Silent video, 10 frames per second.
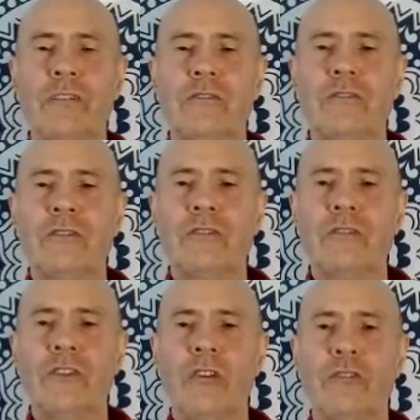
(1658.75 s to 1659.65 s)
just
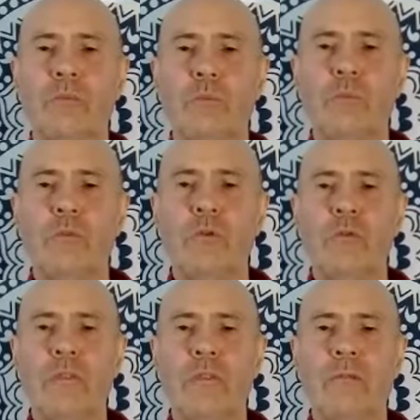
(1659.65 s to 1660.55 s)
starts
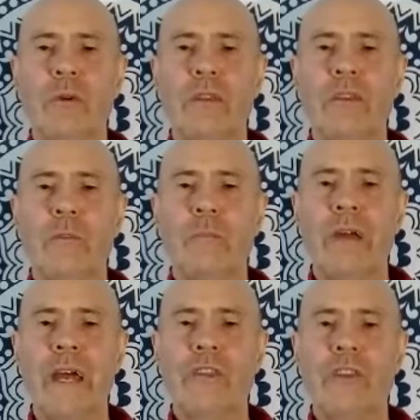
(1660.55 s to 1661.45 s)
moving with the
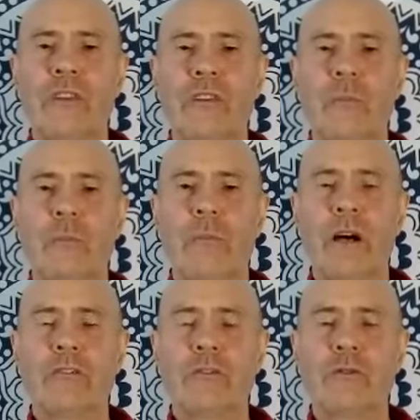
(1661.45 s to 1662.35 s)
breath and the
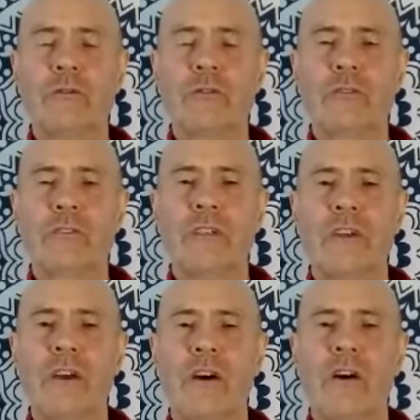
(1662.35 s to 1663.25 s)
muscles
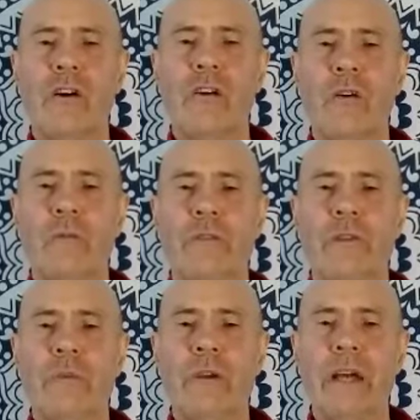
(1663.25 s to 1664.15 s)
of
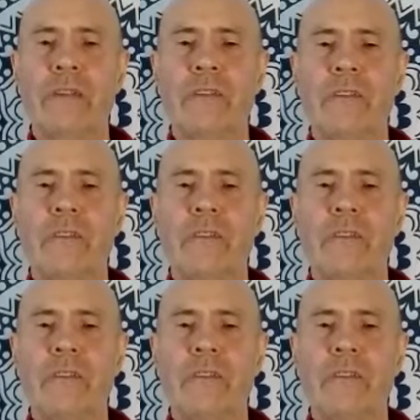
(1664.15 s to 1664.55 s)
the breath.